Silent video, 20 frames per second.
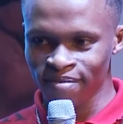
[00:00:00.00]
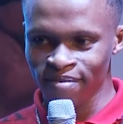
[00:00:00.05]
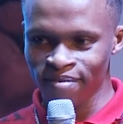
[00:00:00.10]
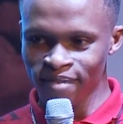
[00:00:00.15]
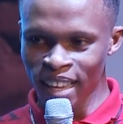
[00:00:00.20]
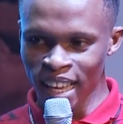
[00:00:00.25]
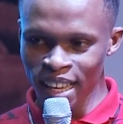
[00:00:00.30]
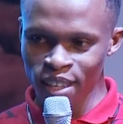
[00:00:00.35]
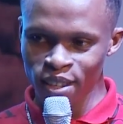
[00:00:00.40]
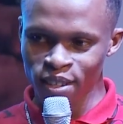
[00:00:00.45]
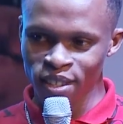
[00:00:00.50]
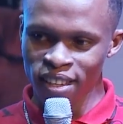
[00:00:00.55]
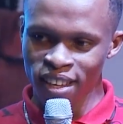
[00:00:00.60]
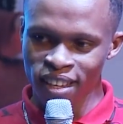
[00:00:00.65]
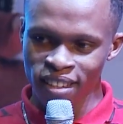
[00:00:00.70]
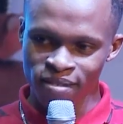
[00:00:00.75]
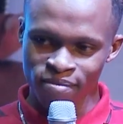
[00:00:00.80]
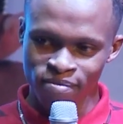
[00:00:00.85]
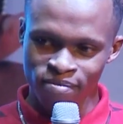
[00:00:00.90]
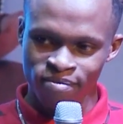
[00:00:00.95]
Thank you, sir.
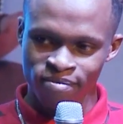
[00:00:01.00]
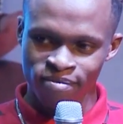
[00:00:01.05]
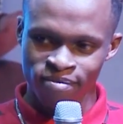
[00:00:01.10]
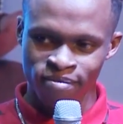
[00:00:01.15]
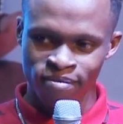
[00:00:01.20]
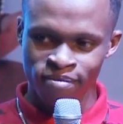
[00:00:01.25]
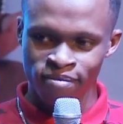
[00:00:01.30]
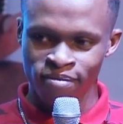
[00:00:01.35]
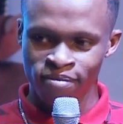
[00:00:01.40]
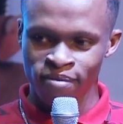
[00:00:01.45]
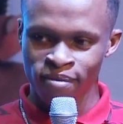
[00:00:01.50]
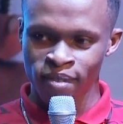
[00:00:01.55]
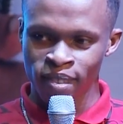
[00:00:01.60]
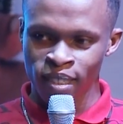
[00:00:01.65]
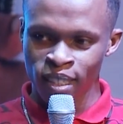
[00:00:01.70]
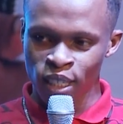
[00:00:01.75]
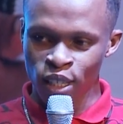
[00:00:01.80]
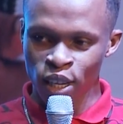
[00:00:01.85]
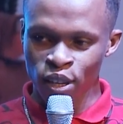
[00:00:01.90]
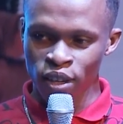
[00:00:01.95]

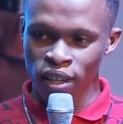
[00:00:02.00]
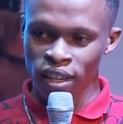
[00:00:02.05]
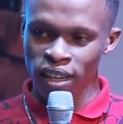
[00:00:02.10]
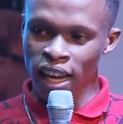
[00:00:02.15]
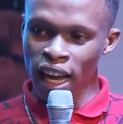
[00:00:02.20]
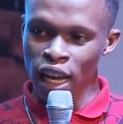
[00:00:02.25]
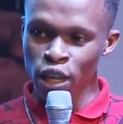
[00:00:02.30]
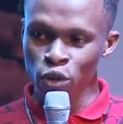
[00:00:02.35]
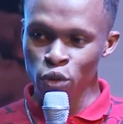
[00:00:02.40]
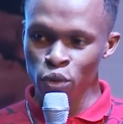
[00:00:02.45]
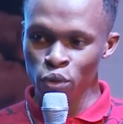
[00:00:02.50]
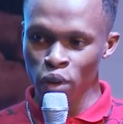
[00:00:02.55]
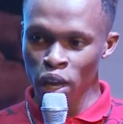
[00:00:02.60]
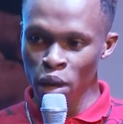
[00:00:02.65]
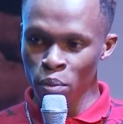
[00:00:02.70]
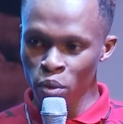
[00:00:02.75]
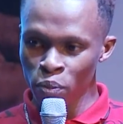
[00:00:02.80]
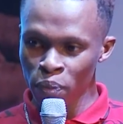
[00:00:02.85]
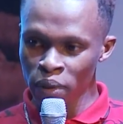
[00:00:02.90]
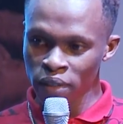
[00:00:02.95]
Sorry, are you
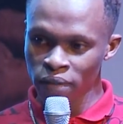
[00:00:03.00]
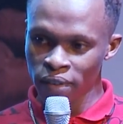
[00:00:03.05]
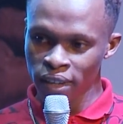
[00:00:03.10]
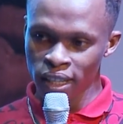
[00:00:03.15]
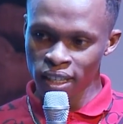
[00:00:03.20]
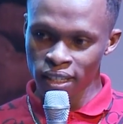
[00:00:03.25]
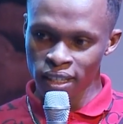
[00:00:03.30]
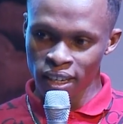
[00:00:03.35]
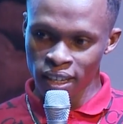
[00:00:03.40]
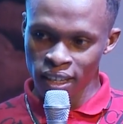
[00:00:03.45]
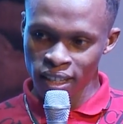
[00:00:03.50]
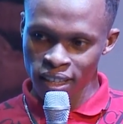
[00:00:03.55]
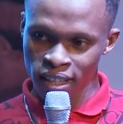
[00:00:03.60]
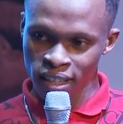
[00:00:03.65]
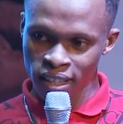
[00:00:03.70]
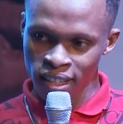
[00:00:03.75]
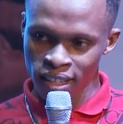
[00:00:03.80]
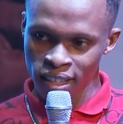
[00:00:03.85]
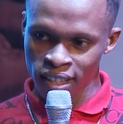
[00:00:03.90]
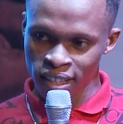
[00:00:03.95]
M.O.P's father, sir?
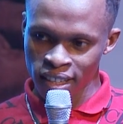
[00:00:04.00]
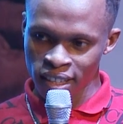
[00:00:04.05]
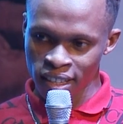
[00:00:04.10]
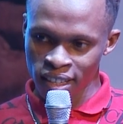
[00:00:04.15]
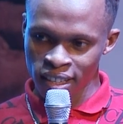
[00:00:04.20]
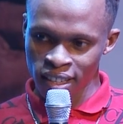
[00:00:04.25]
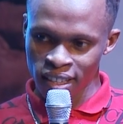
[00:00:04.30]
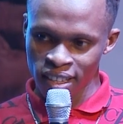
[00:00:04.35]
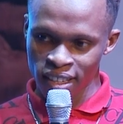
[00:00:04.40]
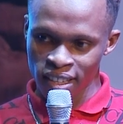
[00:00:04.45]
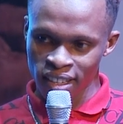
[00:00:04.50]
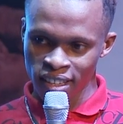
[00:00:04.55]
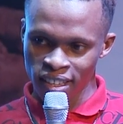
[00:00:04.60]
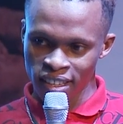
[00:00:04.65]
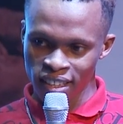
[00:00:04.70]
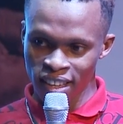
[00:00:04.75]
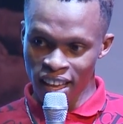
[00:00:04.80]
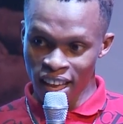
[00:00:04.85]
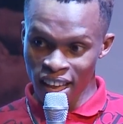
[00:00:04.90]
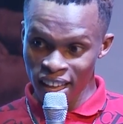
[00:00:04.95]

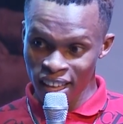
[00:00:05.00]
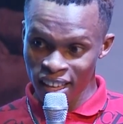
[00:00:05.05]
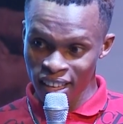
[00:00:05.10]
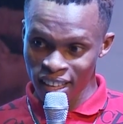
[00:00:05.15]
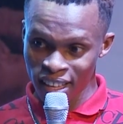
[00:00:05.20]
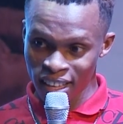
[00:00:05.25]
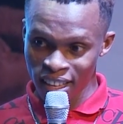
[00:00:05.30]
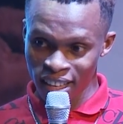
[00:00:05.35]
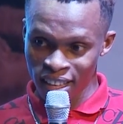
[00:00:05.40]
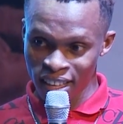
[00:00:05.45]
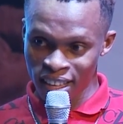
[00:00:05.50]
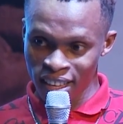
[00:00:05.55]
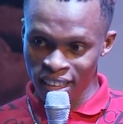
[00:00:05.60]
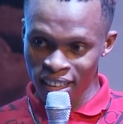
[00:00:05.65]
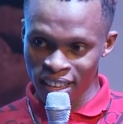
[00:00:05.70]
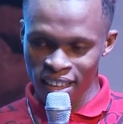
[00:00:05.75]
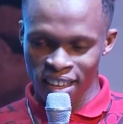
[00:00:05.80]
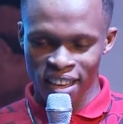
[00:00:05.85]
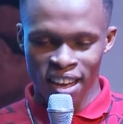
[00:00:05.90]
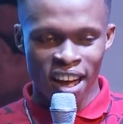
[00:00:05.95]
Eh?
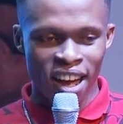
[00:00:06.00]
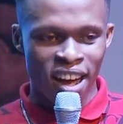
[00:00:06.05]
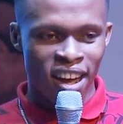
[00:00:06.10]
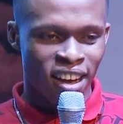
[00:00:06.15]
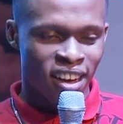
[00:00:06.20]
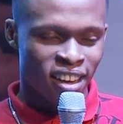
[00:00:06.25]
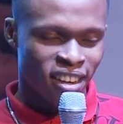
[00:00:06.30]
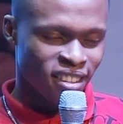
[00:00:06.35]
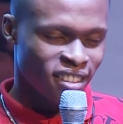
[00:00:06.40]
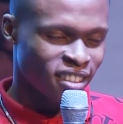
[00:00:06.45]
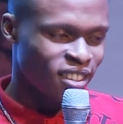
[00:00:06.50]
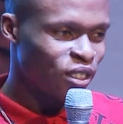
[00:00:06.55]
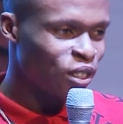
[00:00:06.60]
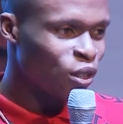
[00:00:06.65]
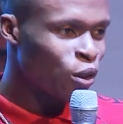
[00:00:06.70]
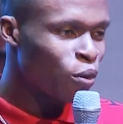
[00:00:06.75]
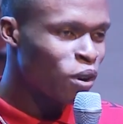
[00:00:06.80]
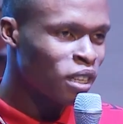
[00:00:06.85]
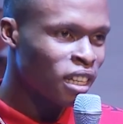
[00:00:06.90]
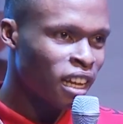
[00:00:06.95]

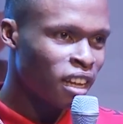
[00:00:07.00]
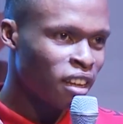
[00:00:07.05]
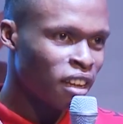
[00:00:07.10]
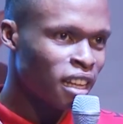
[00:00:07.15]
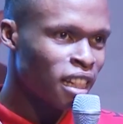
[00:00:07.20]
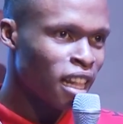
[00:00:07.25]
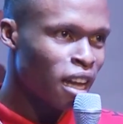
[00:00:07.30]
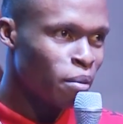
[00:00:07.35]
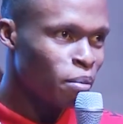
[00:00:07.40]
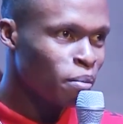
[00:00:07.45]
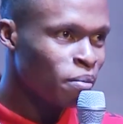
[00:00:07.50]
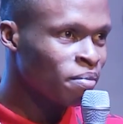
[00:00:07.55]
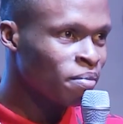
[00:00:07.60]
No wonder you clap.